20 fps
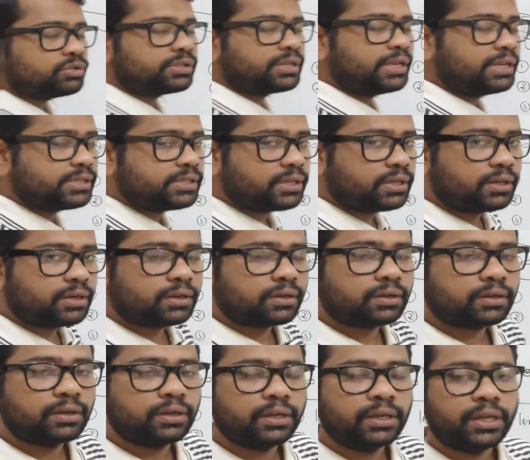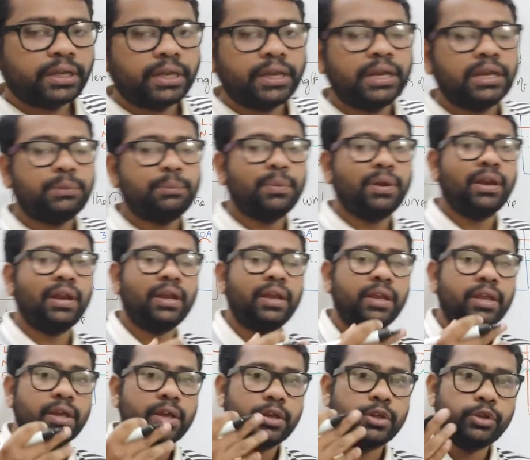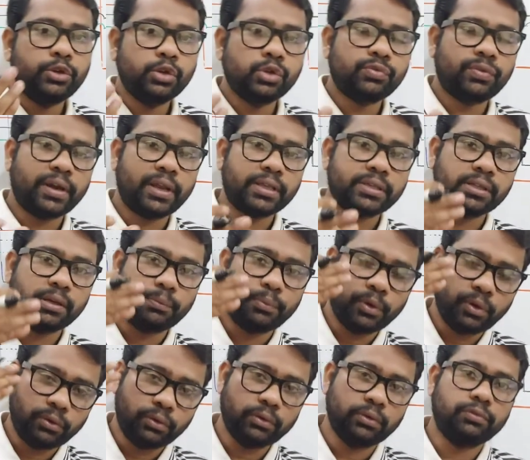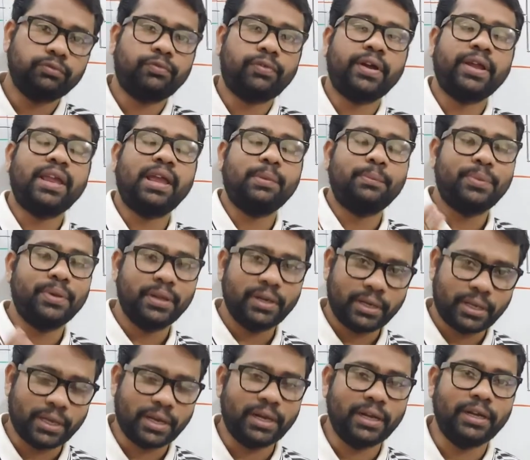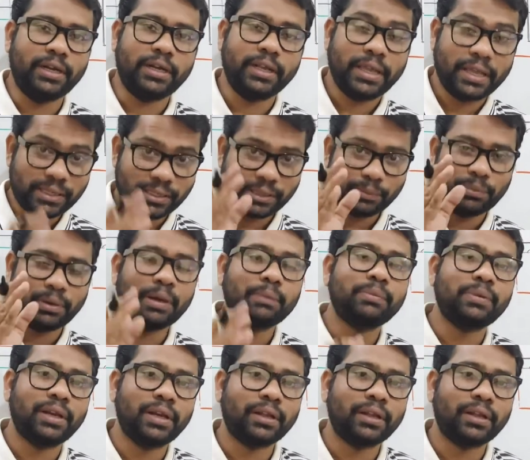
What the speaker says: use geyser, it may use, for example, 5 ampere current. Example, I'm